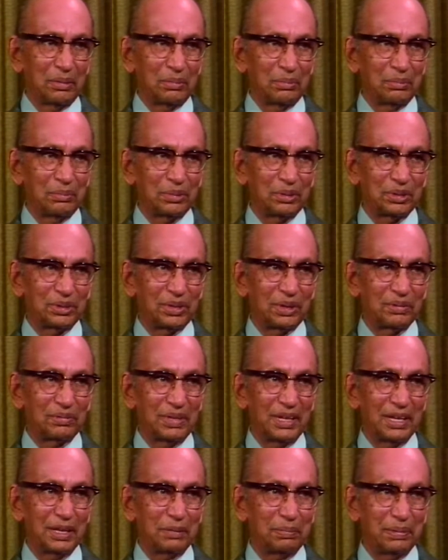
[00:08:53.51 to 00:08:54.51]
most of
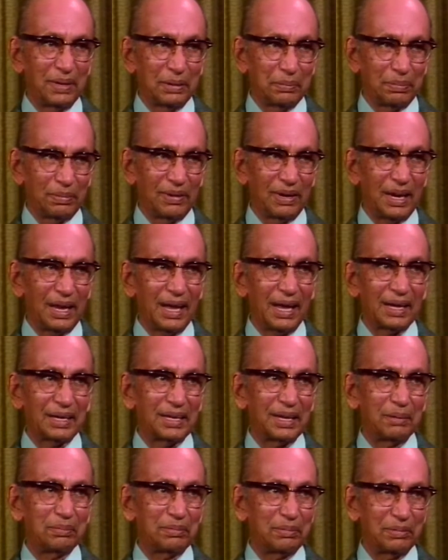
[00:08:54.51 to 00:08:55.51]
these people,
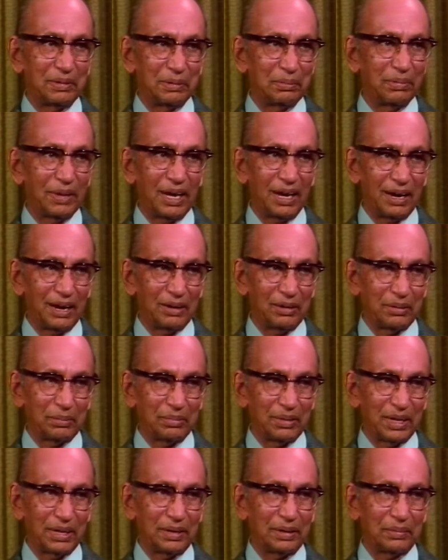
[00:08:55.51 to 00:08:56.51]
except with Mahalanobis.